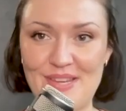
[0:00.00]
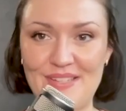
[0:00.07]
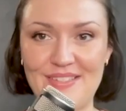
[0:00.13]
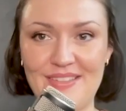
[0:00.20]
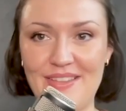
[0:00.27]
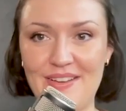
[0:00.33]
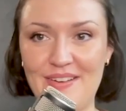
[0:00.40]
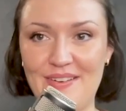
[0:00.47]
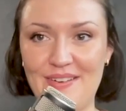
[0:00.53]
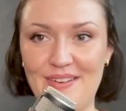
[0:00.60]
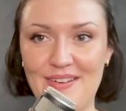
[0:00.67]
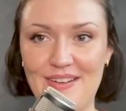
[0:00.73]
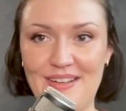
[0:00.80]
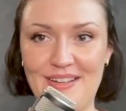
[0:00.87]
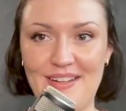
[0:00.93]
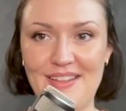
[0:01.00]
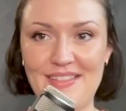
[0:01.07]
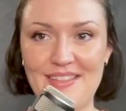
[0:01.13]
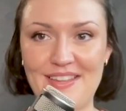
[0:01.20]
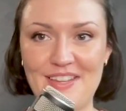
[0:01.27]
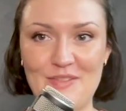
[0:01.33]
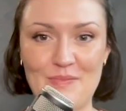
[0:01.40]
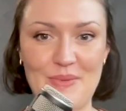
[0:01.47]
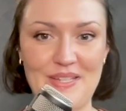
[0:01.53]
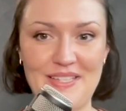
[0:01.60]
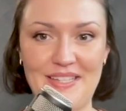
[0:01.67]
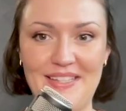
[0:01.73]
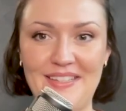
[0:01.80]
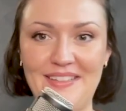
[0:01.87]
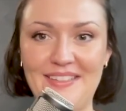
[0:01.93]
Is there anything in
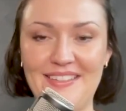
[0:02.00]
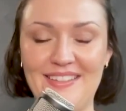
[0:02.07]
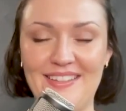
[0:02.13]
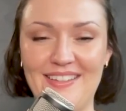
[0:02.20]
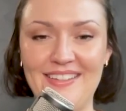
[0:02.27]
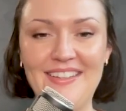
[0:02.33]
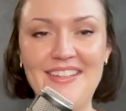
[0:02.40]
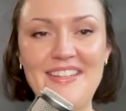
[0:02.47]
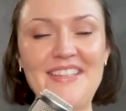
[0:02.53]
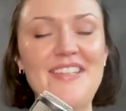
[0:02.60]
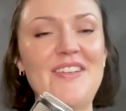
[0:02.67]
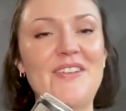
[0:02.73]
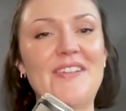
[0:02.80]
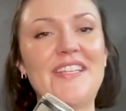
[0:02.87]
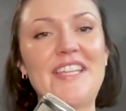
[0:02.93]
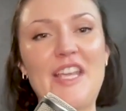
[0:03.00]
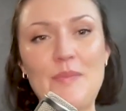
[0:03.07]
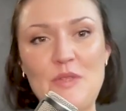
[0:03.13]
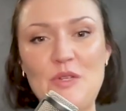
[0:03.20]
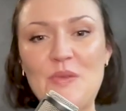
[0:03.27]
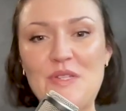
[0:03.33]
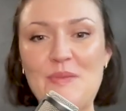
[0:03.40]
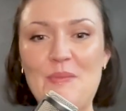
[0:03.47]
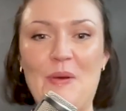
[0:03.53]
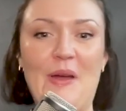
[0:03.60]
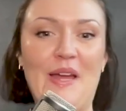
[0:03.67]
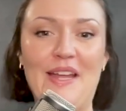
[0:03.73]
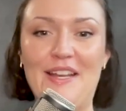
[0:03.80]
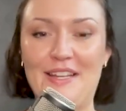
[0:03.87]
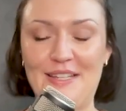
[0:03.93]
particular that, keeps you
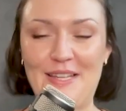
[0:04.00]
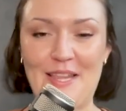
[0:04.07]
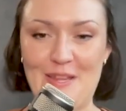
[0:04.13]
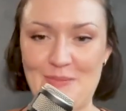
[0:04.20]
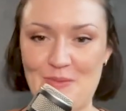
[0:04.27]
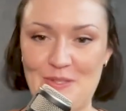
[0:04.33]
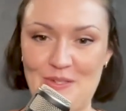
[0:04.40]
inspired and keeps